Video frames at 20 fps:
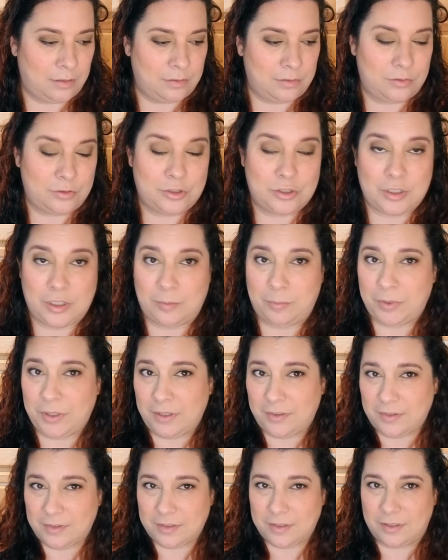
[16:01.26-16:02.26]

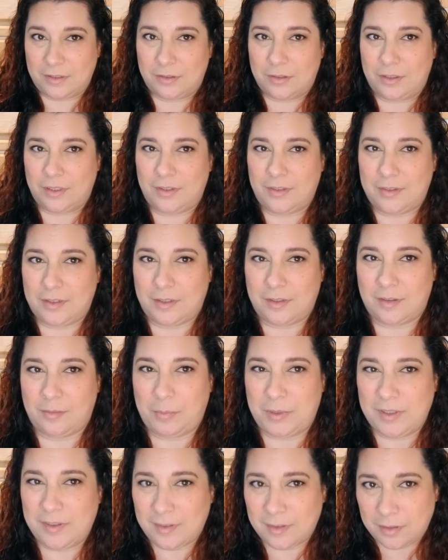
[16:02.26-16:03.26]
cheapest, least
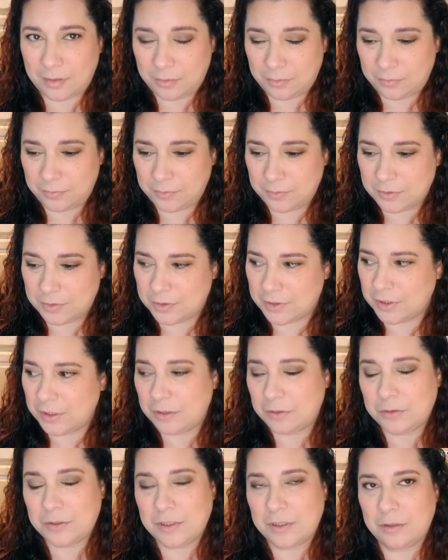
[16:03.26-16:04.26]
expensive to
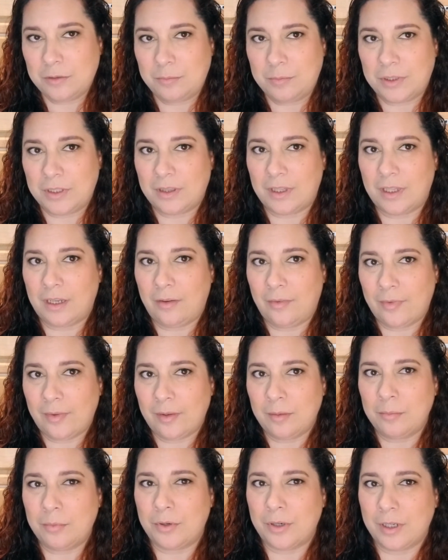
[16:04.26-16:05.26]
go to, but they have
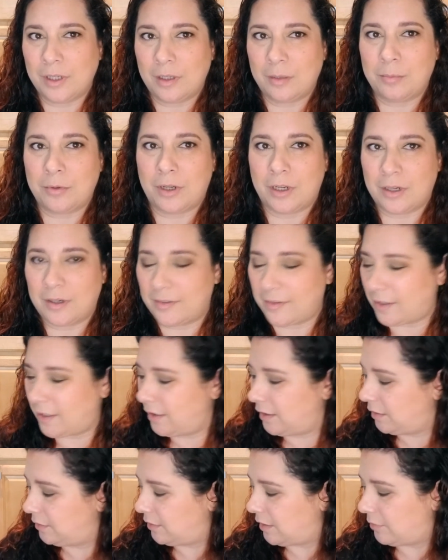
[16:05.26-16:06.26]
some pretty good products.
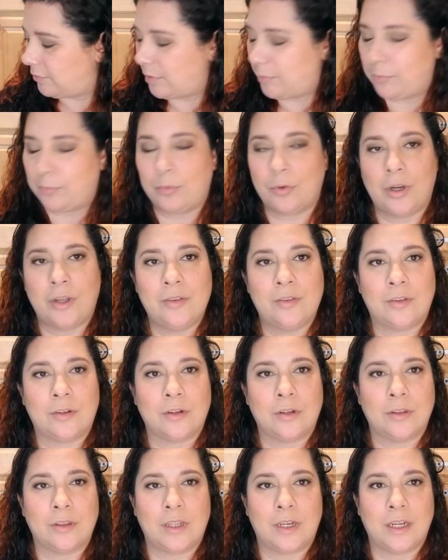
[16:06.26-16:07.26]
I have a
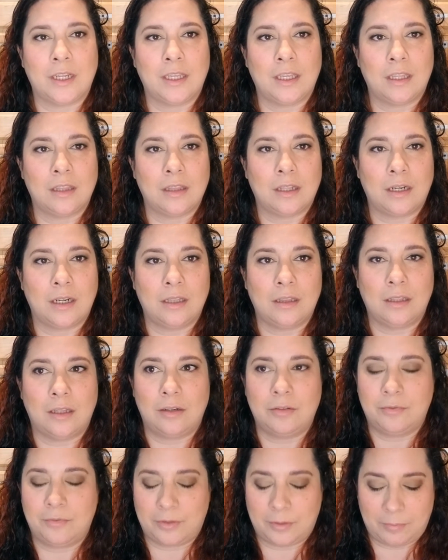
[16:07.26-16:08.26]
bronzer that I get that I
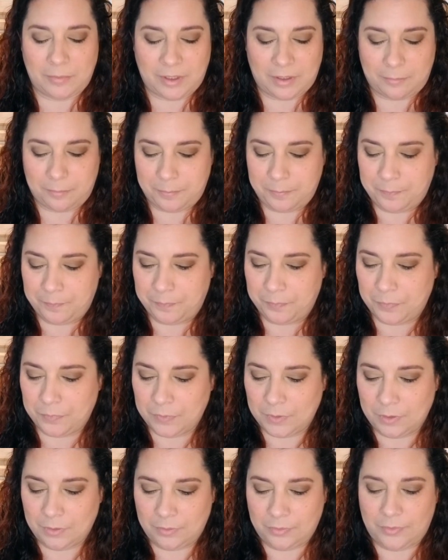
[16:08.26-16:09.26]
love from them.
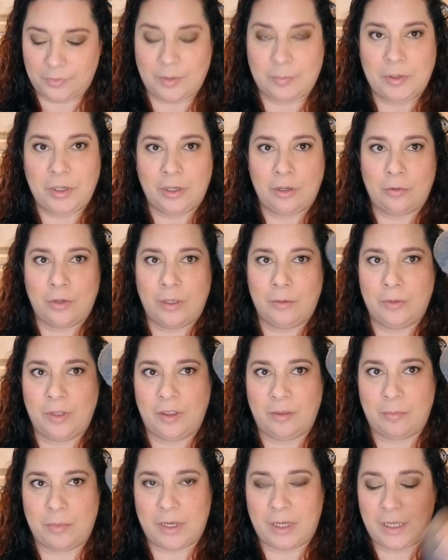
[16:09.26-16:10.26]
So I'm going to go in
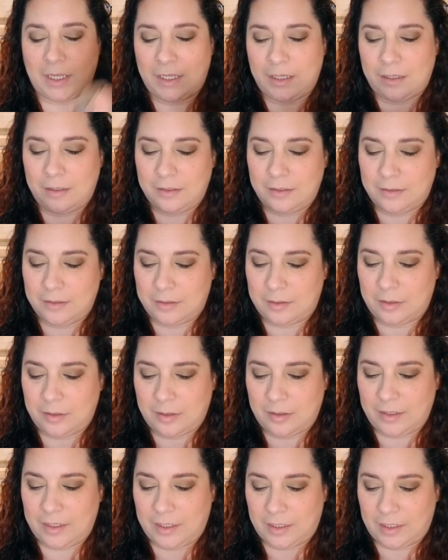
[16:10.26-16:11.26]
with my little
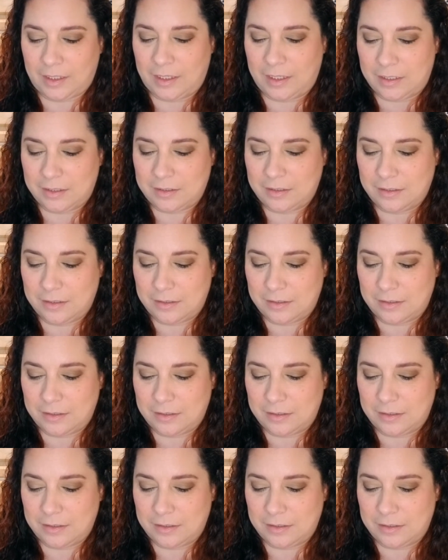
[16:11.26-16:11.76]
thing again